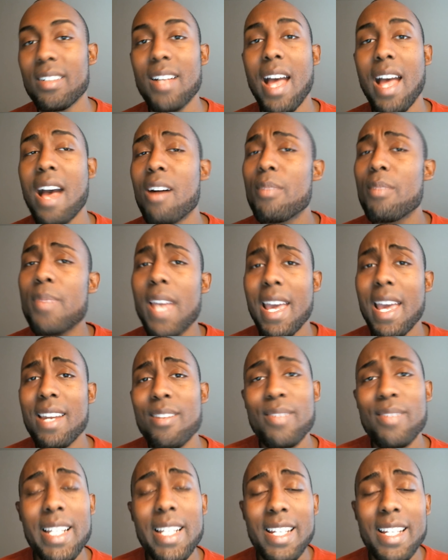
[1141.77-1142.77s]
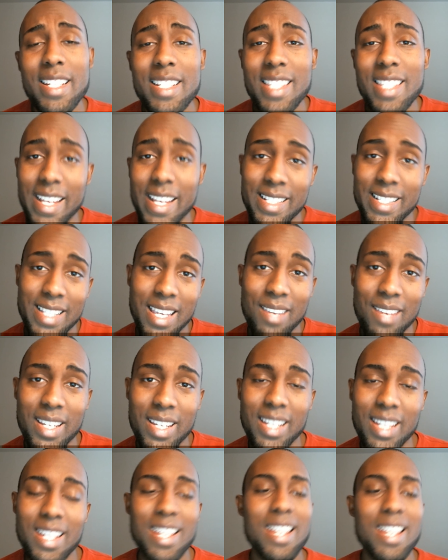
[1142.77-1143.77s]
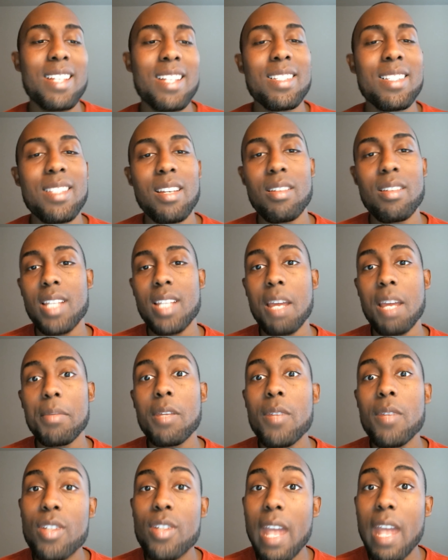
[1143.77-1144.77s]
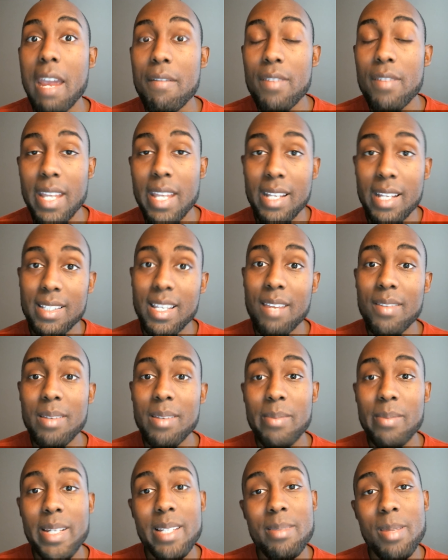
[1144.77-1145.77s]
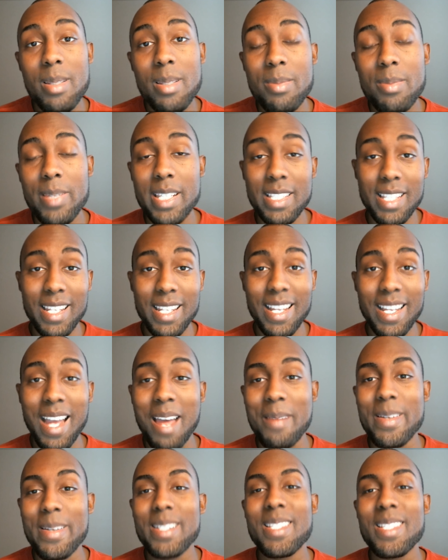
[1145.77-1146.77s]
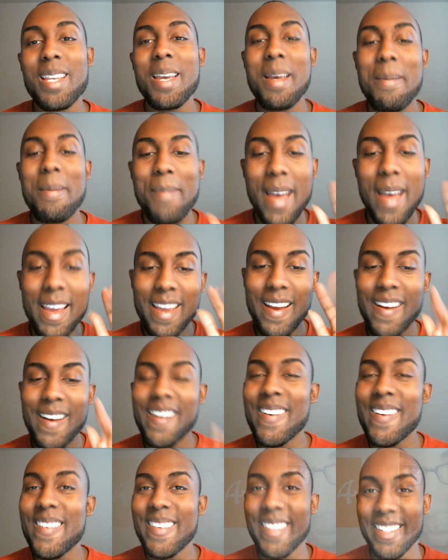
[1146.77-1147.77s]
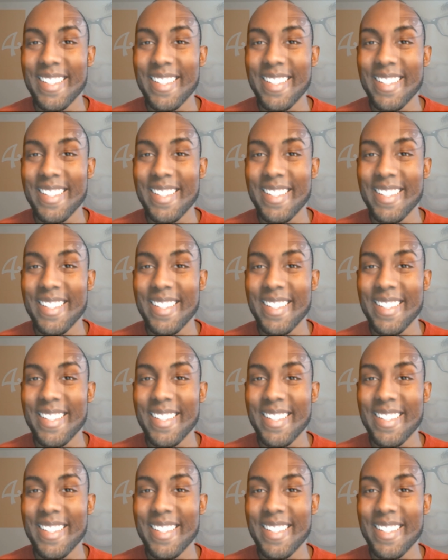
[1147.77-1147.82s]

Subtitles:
I hope you had a really good Thanksgiving. So tell me what you ate for Thanksgiving, please, please, please, in the comments. Bye, y'all.